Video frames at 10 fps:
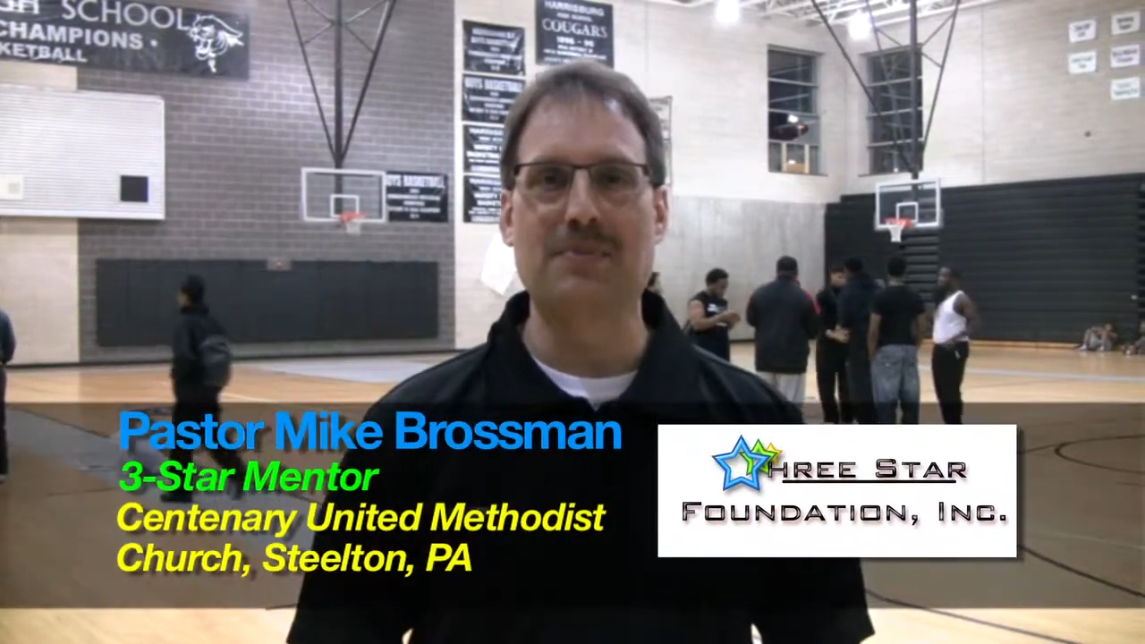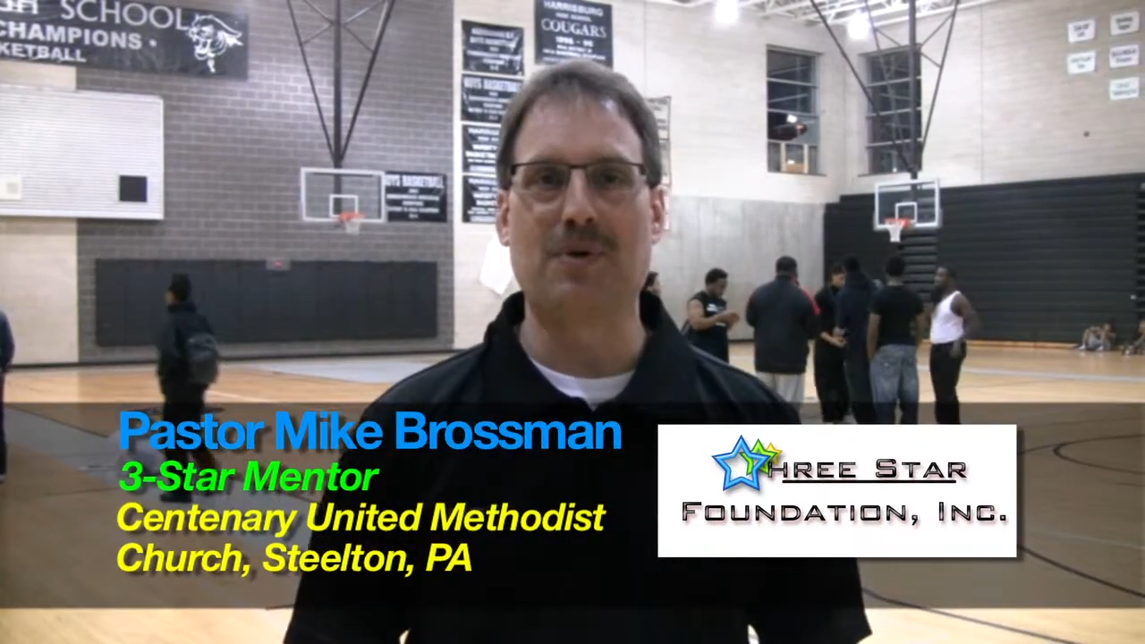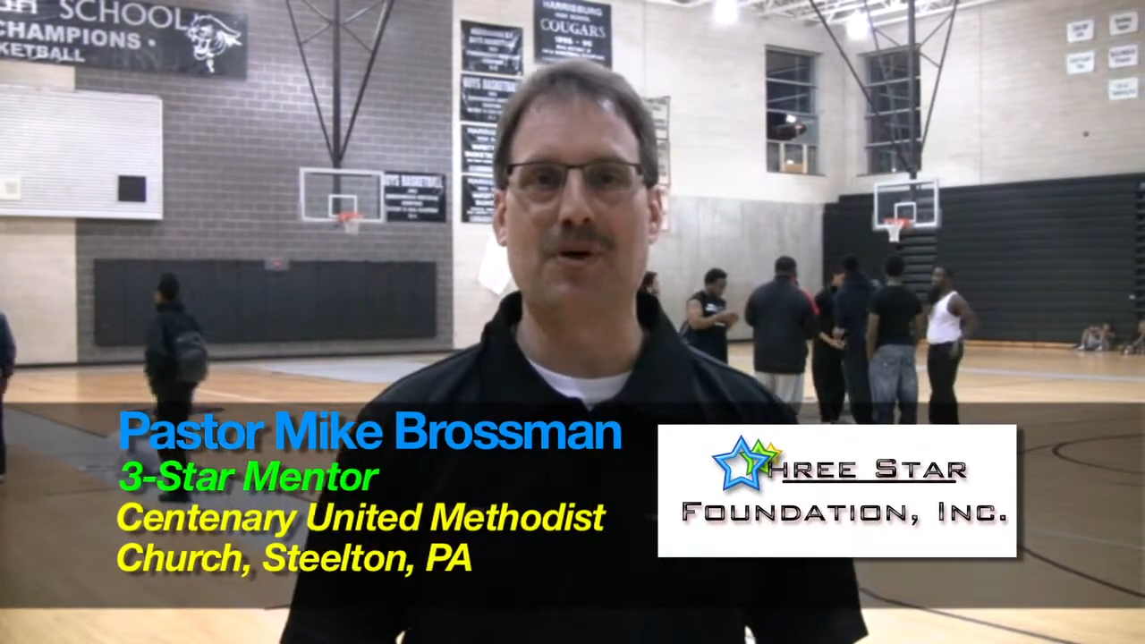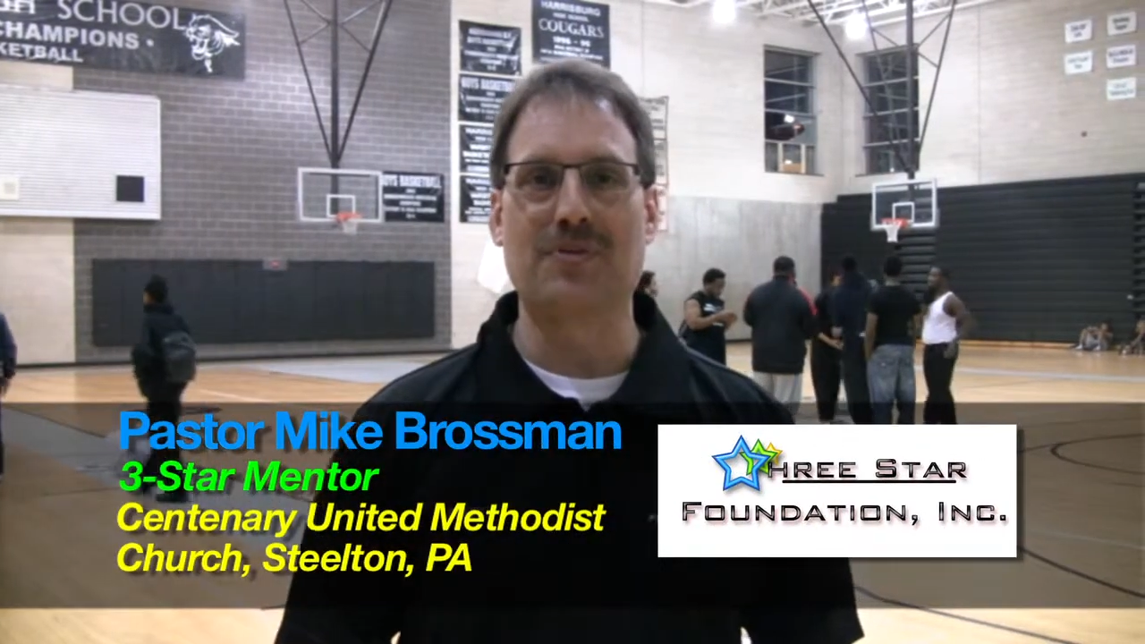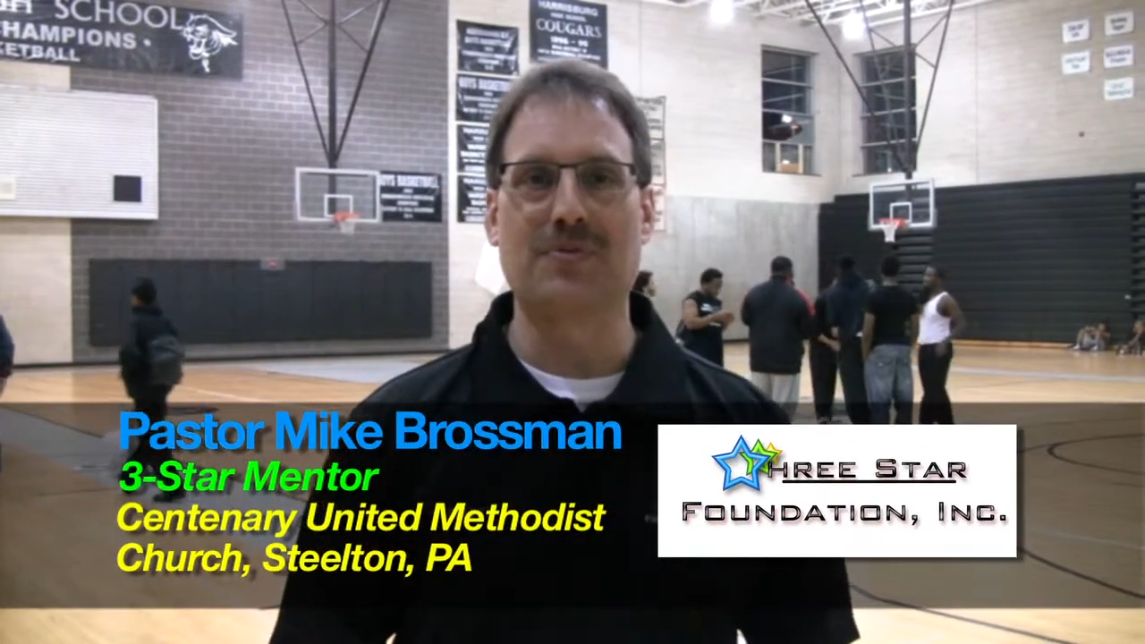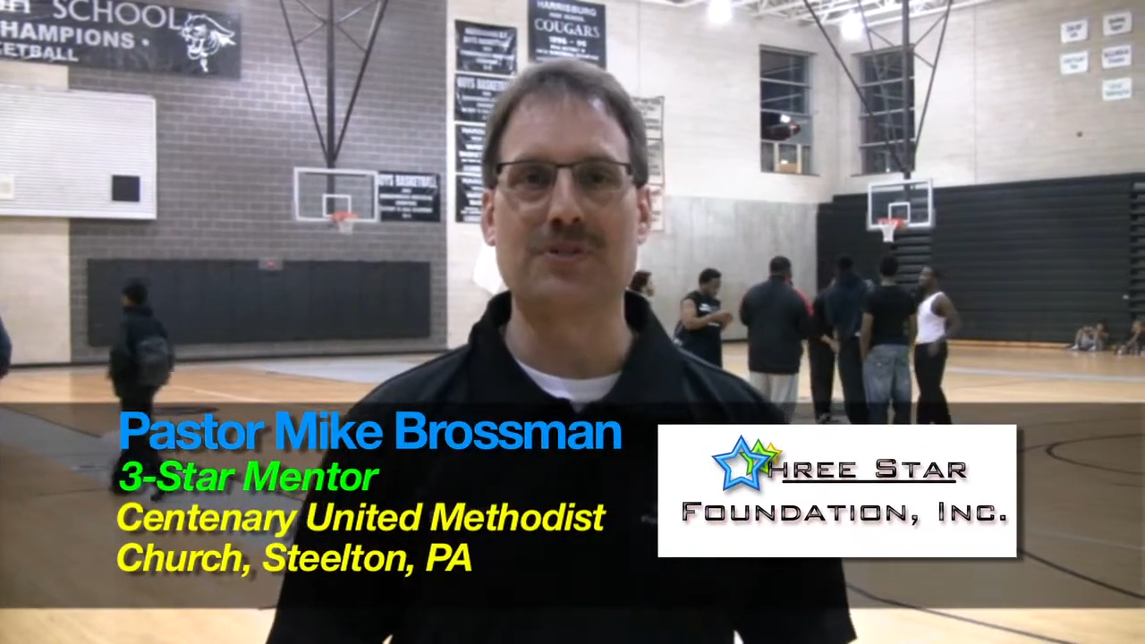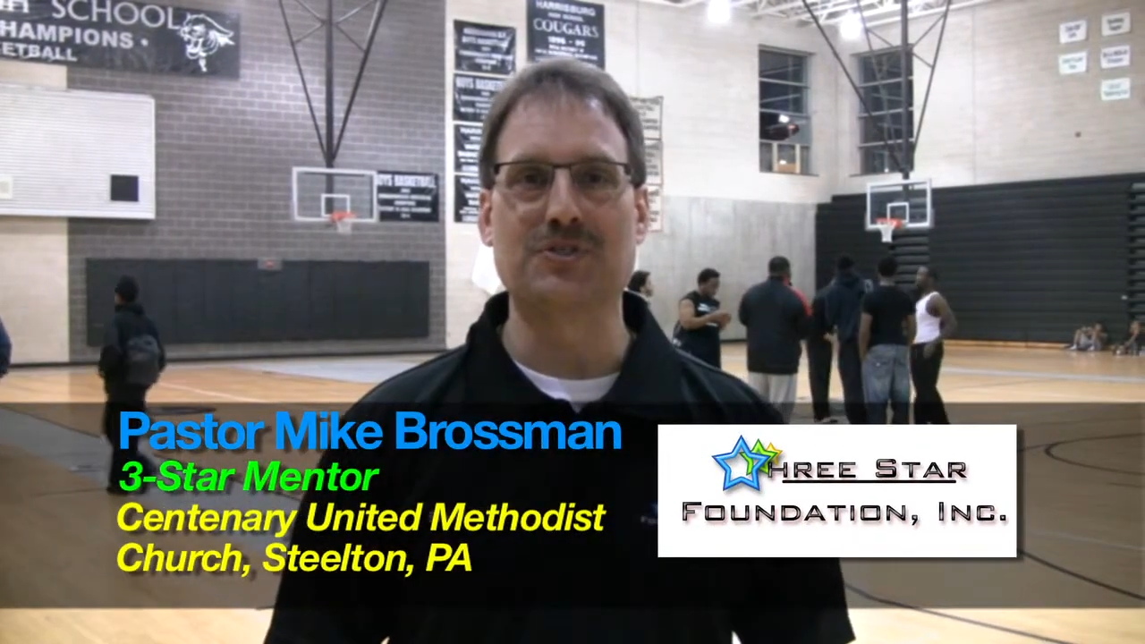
a part of the Three